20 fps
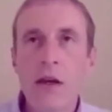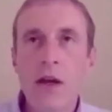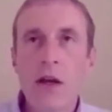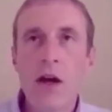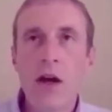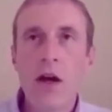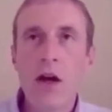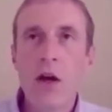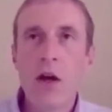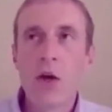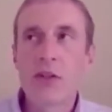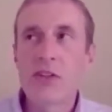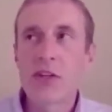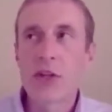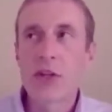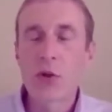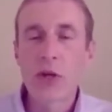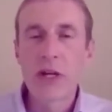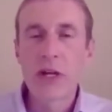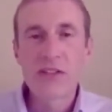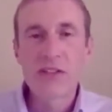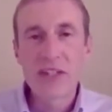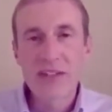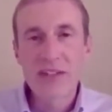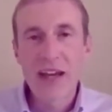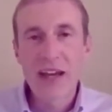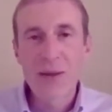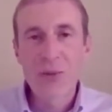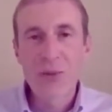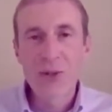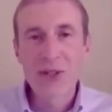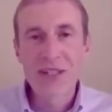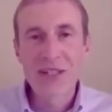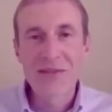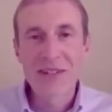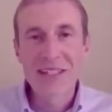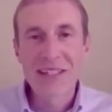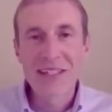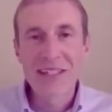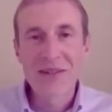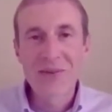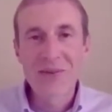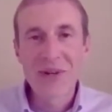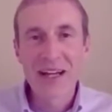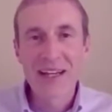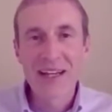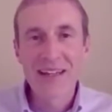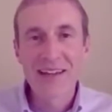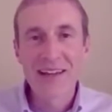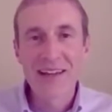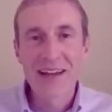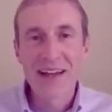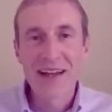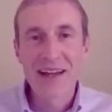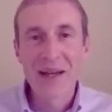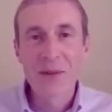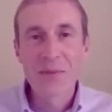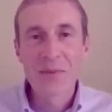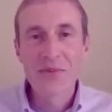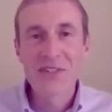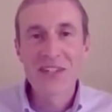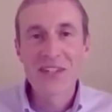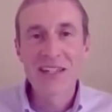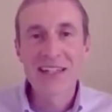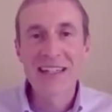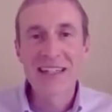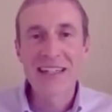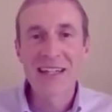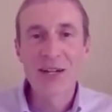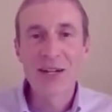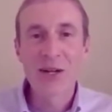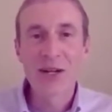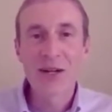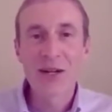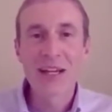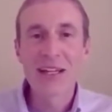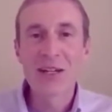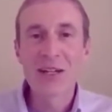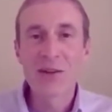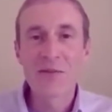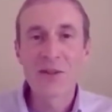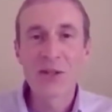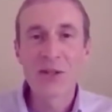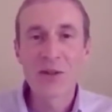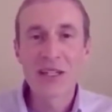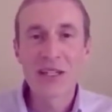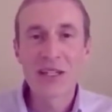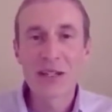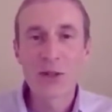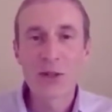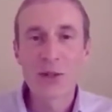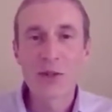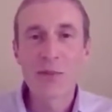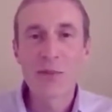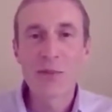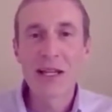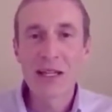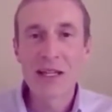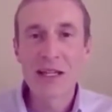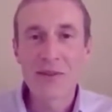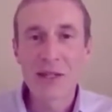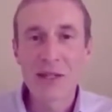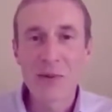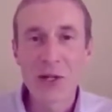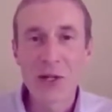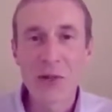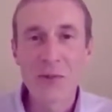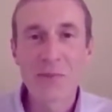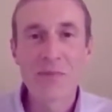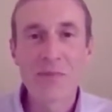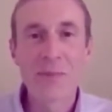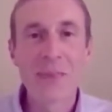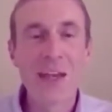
Oh, it's a crazy time we're living in, right? Sitting here interviewing you in my living room.